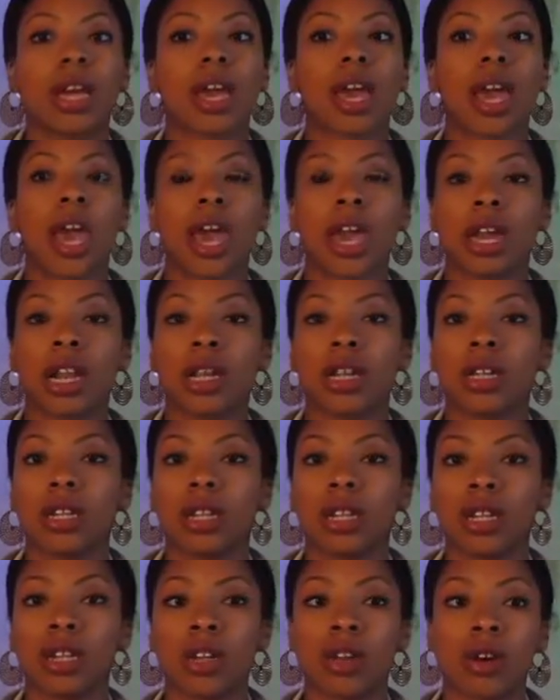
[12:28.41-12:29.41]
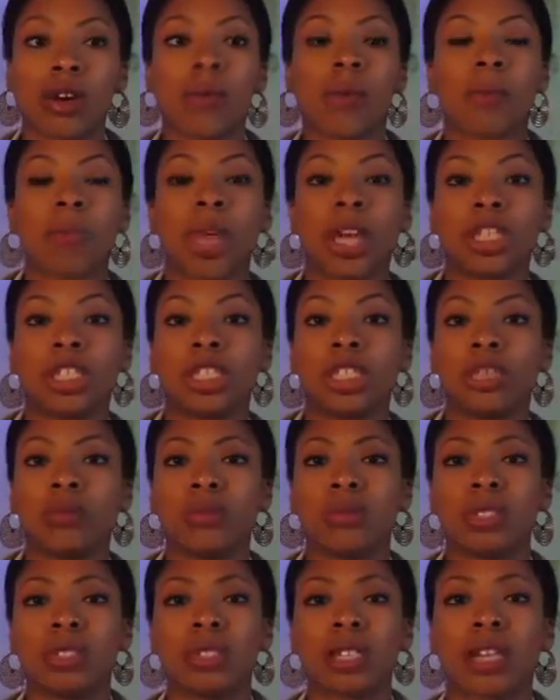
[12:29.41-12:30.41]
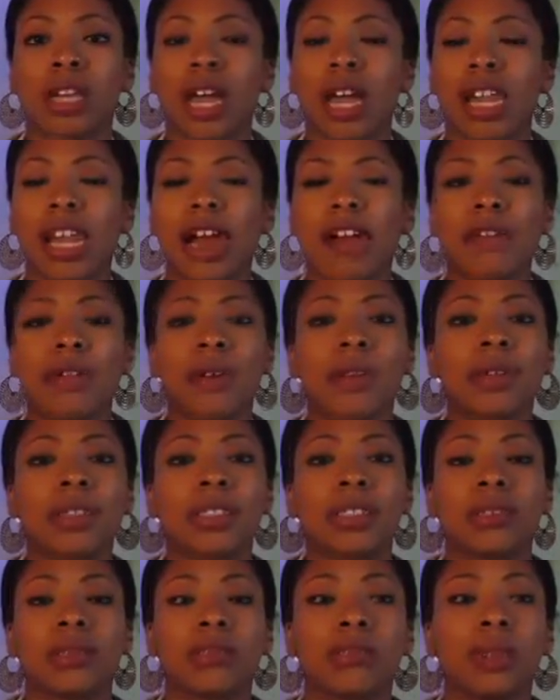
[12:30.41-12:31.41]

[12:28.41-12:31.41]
And and I've always